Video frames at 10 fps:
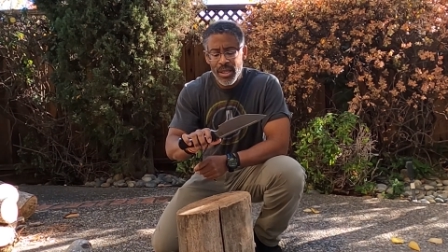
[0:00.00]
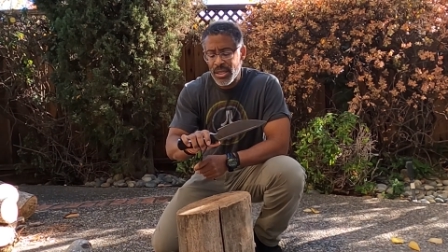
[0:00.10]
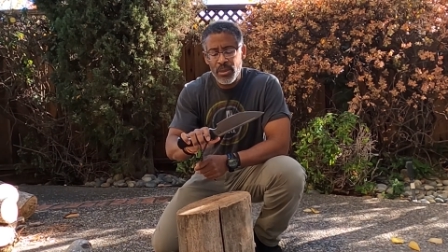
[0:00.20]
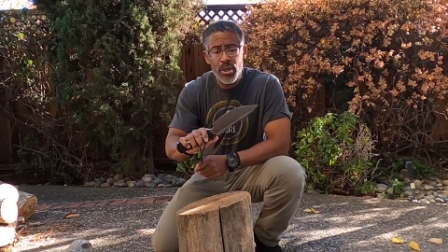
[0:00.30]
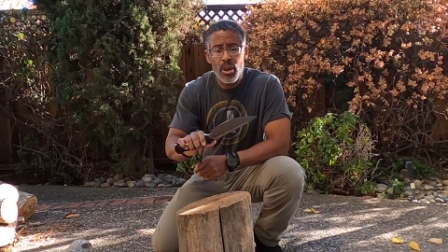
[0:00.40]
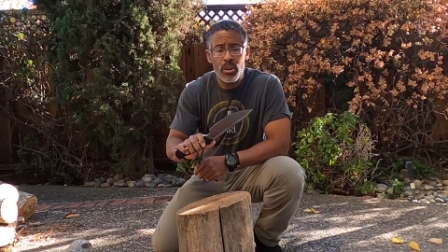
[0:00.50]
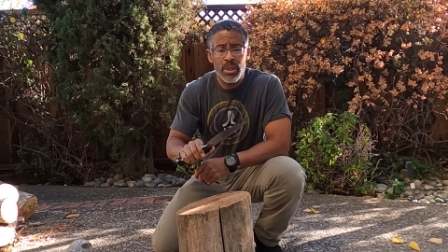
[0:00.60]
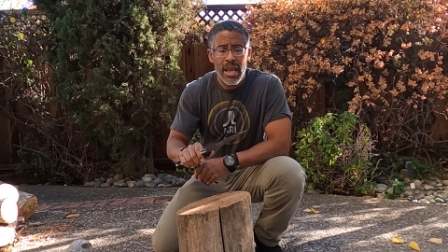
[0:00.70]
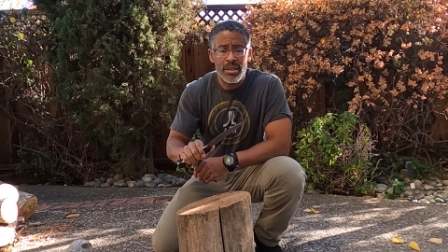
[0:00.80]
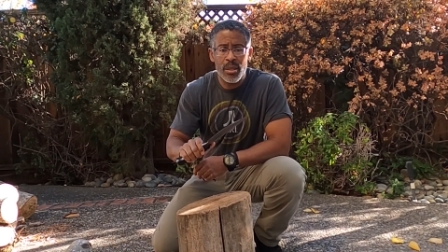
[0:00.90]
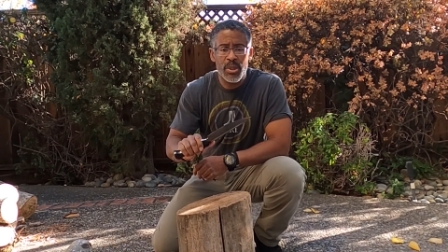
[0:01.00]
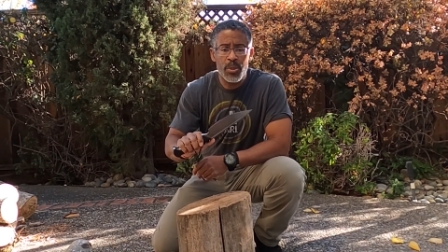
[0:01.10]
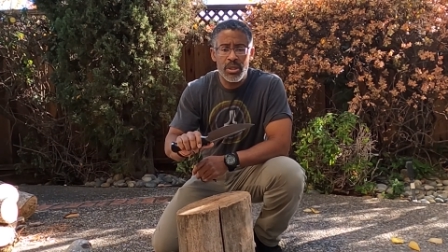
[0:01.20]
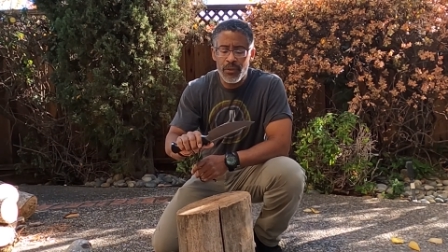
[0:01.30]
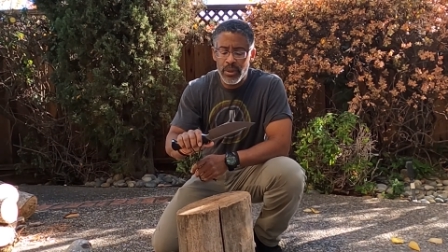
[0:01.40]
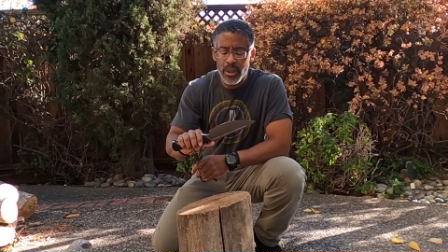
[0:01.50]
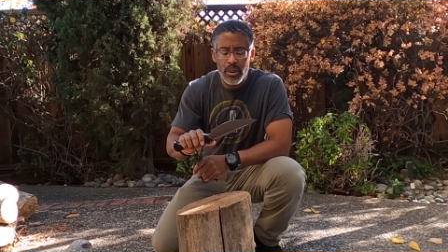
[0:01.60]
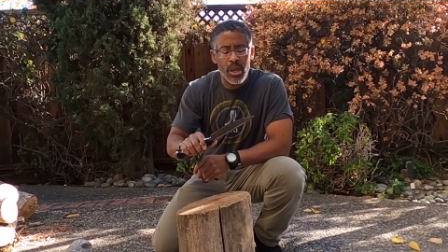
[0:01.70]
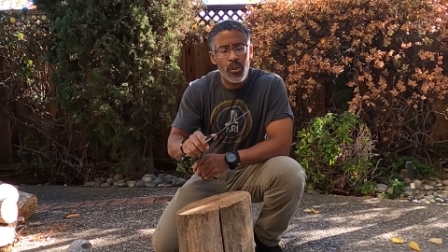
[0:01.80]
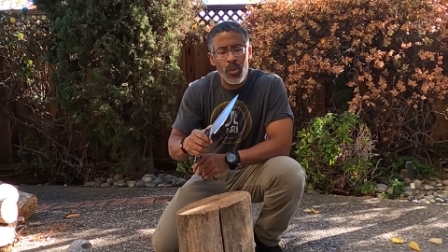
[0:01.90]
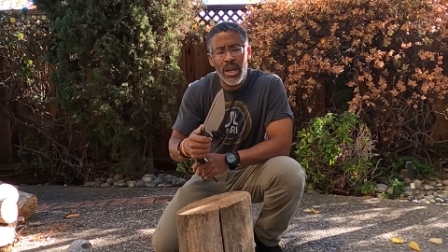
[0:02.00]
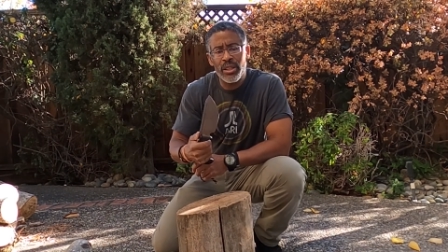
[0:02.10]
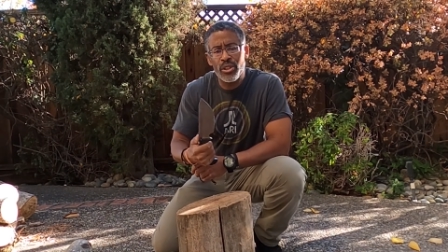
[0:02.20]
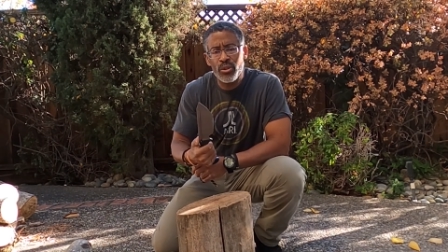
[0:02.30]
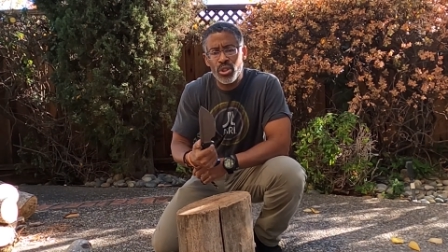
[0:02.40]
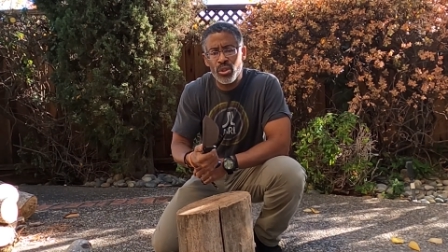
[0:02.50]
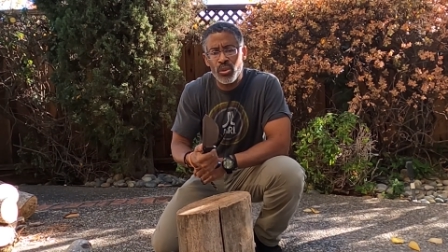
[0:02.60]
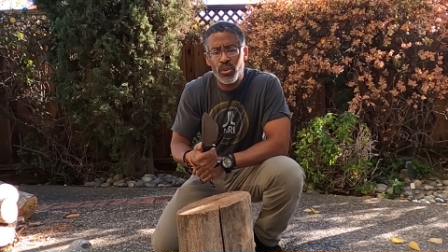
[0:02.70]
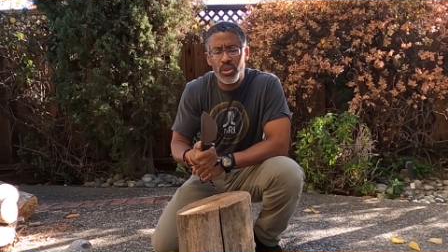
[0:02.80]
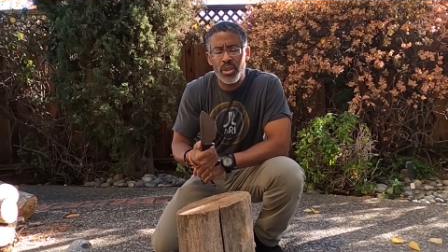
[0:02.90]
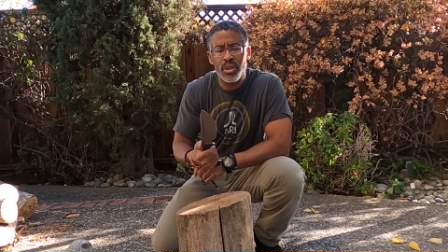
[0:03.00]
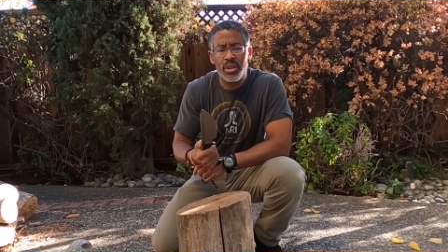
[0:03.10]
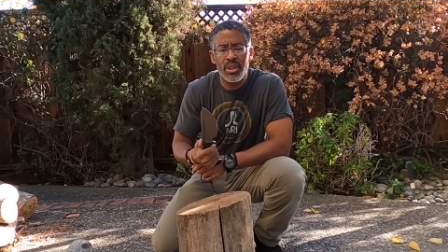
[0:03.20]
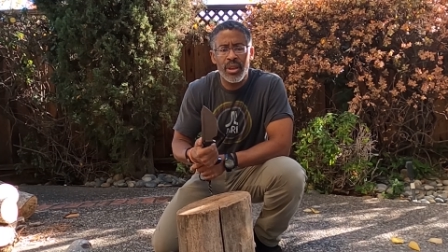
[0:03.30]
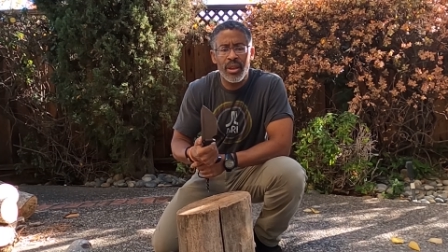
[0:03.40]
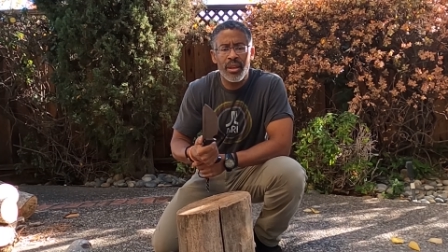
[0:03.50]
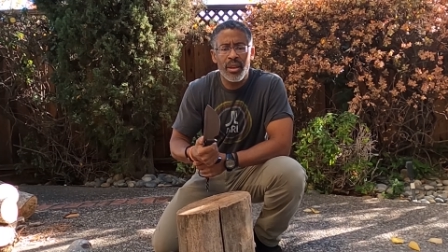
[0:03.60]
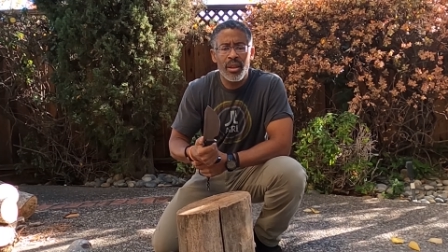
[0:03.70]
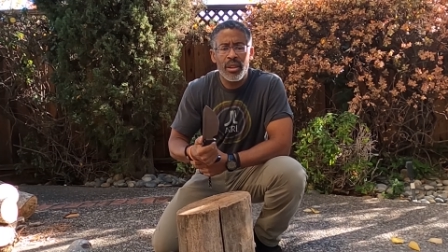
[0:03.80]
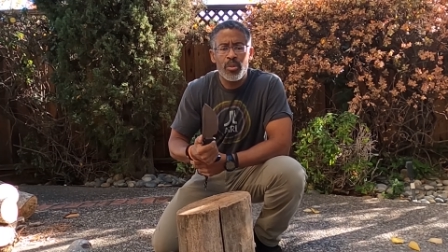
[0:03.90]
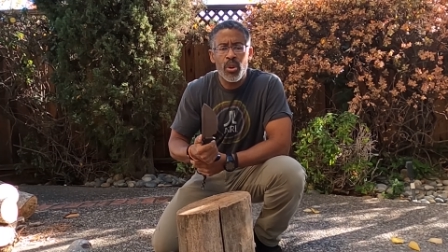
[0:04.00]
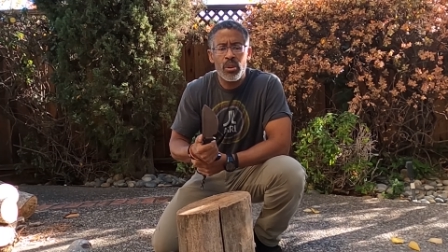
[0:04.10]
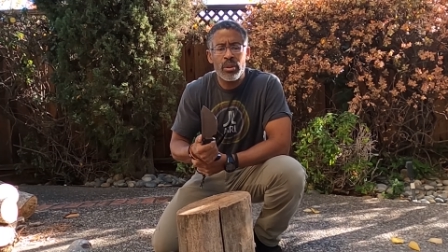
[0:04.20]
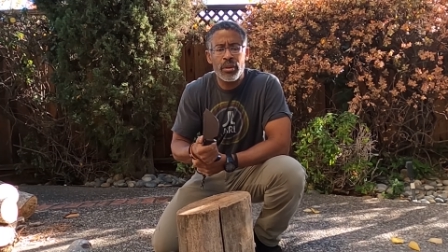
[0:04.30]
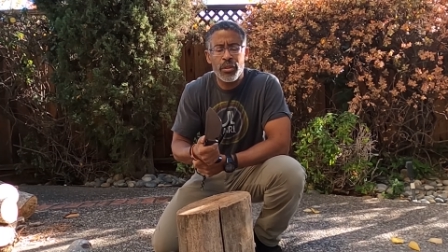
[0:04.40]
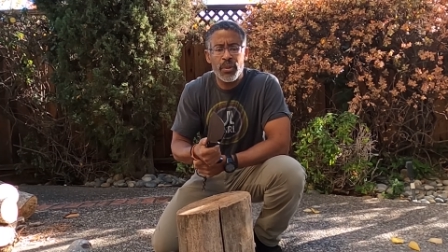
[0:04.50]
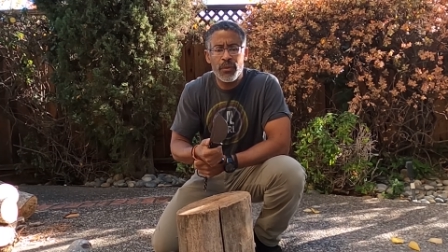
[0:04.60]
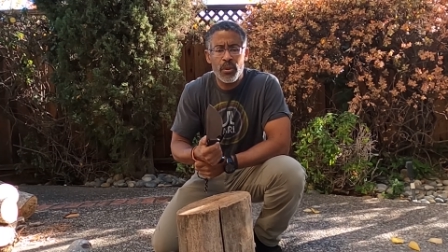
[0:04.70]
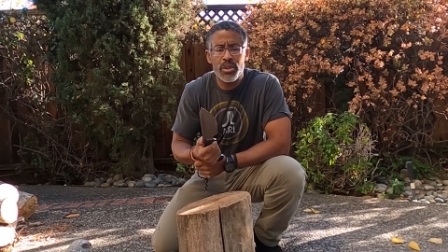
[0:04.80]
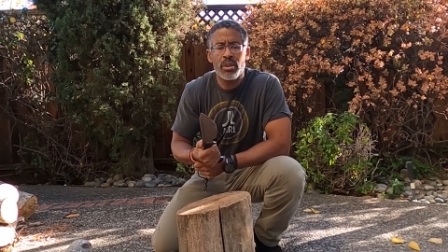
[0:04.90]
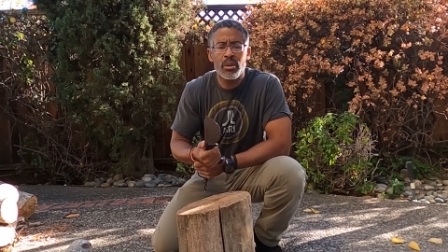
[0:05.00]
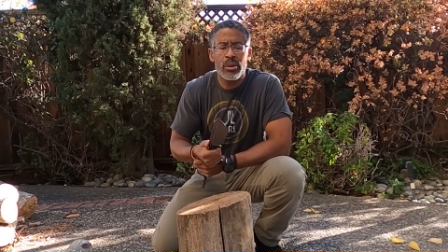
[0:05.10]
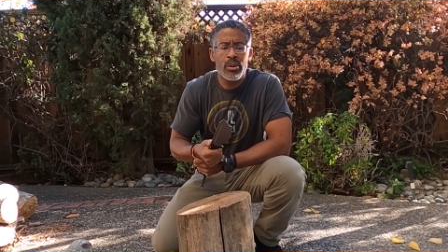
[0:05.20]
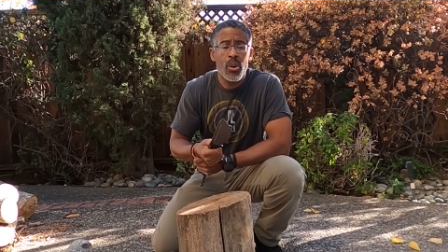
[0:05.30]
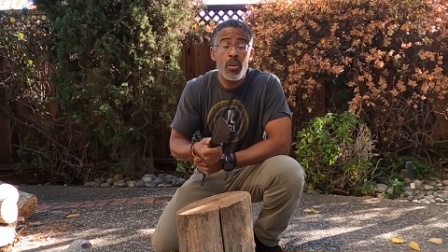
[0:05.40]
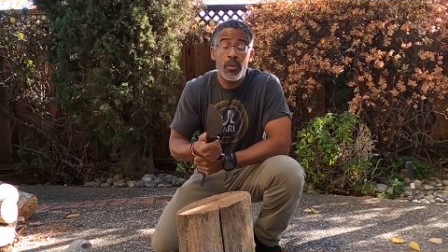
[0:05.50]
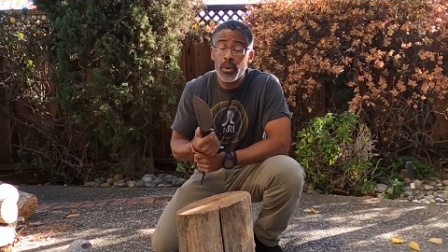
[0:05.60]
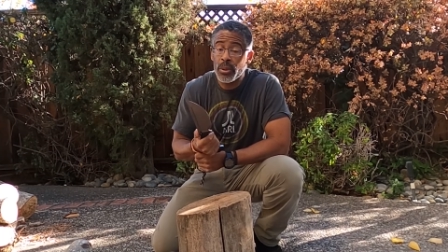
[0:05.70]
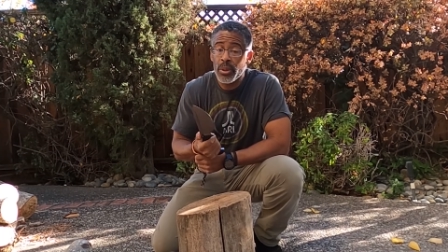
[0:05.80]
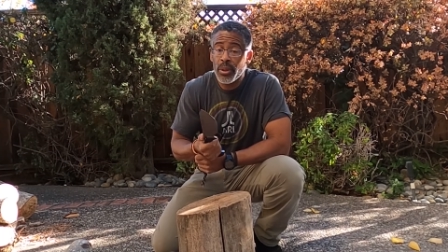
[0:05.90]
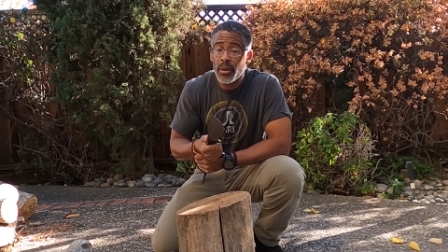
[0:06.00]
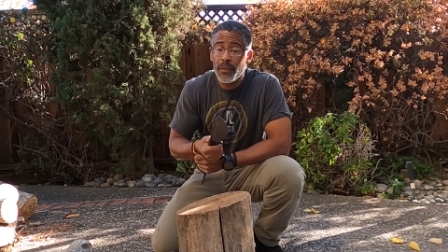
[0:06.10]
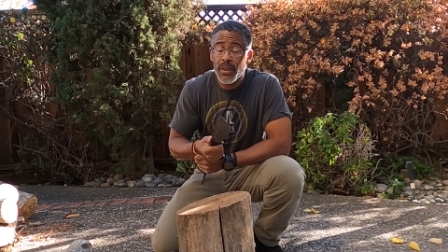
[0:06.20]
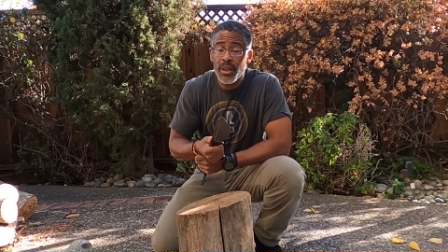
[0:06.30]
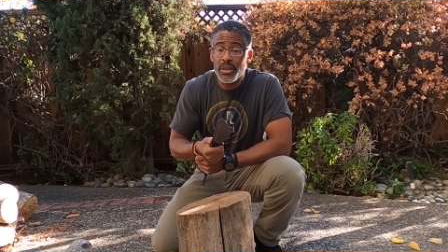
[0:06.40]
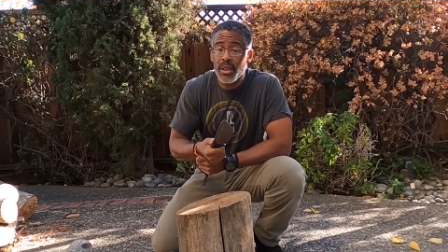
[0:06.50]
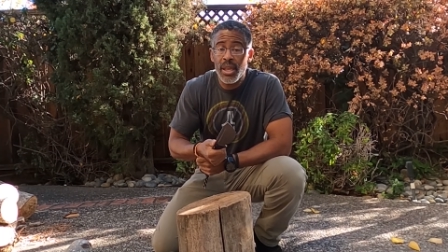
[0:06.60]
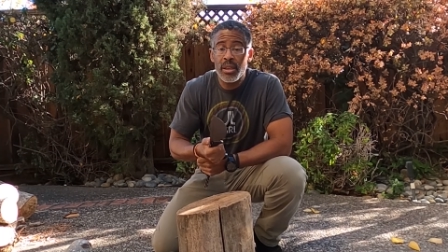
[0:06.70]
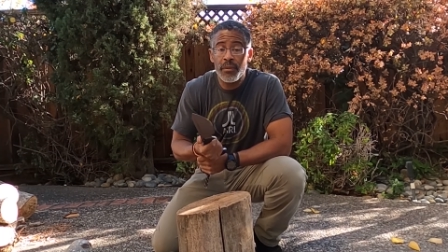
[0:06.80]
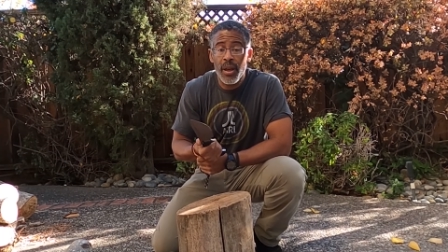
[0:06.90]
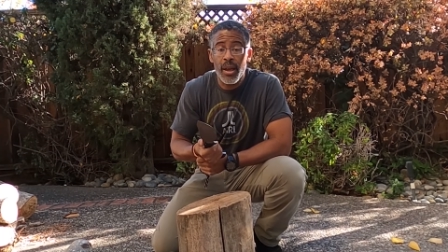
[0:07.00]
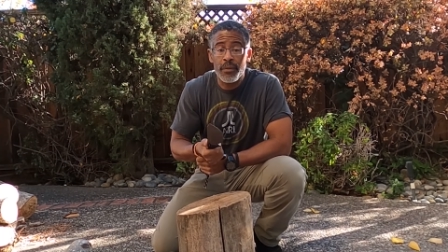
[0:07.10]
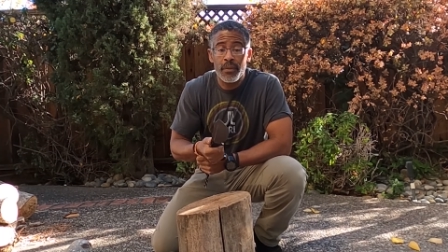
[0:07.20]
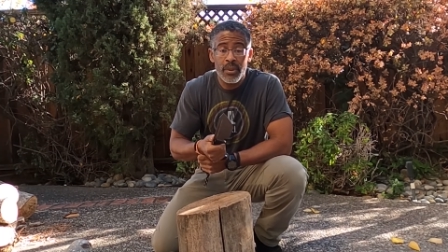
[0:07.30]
I sent him a note, asked him specifically, okay, well, why did you choose the Bohler 340 over the SK85?